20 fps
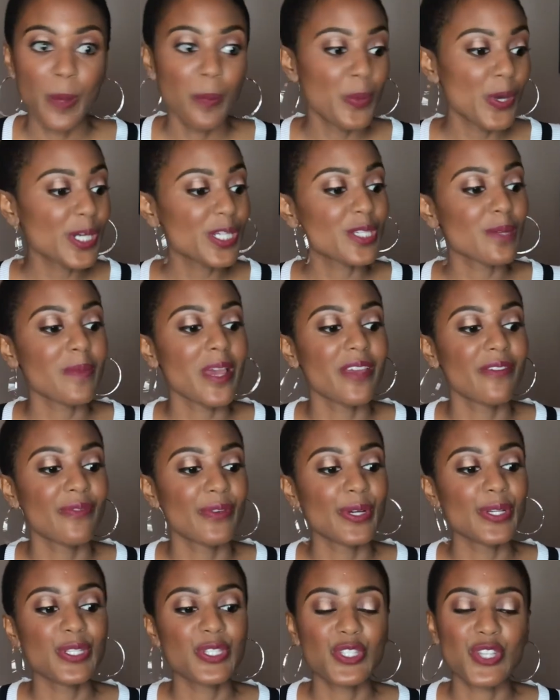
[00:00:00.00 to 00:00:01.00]
Booked my
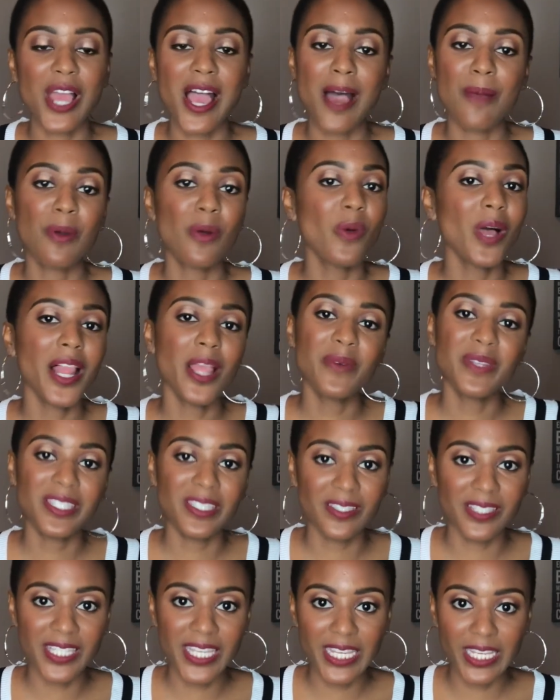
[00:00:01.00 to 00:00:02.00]
first job while I was
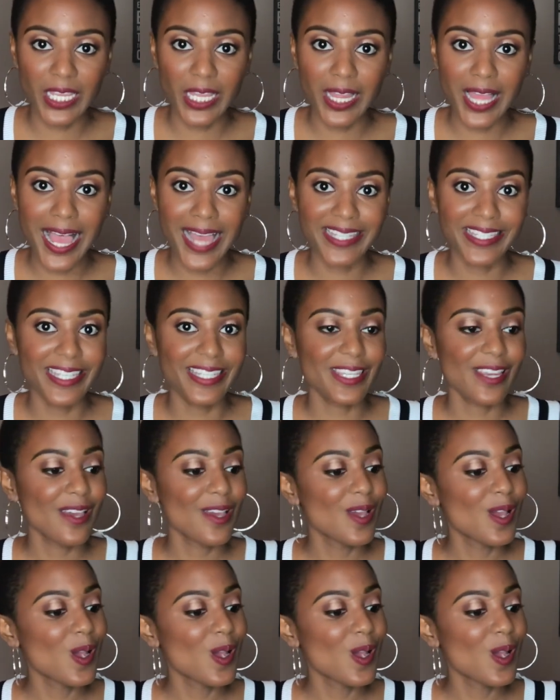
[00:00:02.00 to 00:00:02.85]
still taking classes.